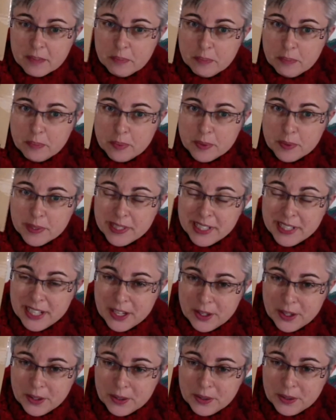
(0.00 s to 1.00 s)

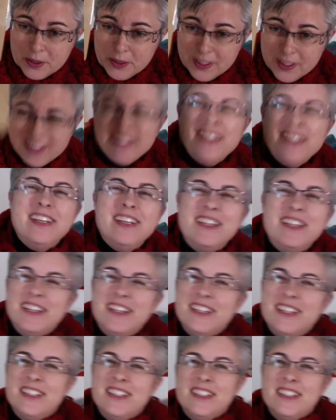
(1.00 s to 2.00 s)
Brio
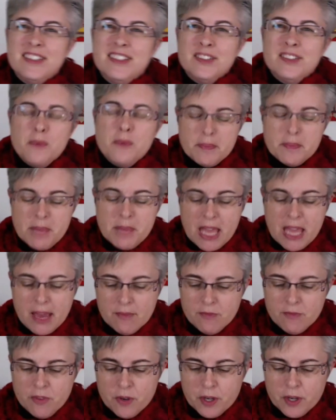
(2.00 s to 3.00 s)

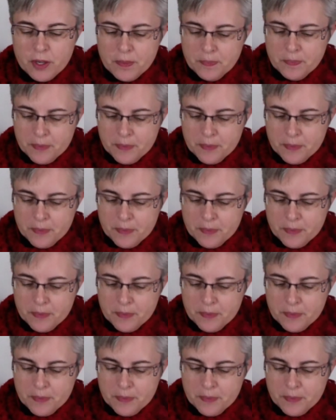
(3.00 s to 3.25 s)
webcam for you.